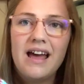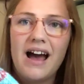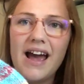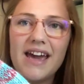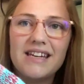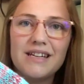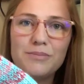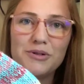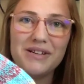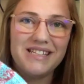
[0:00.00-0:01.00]
I ended
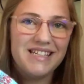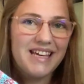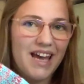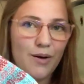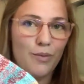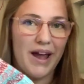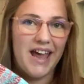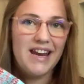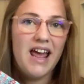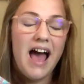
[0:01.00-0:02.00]
up doing DK
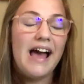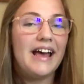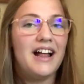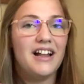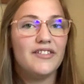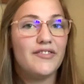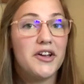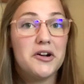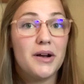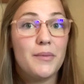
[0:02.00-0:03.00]
weight. I held
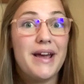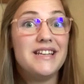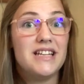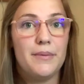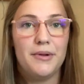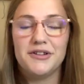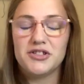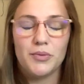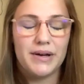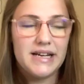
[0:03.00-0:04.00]
fingering weight double.
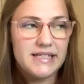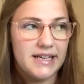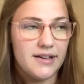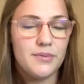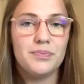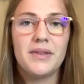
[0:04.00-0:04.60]
So what I did,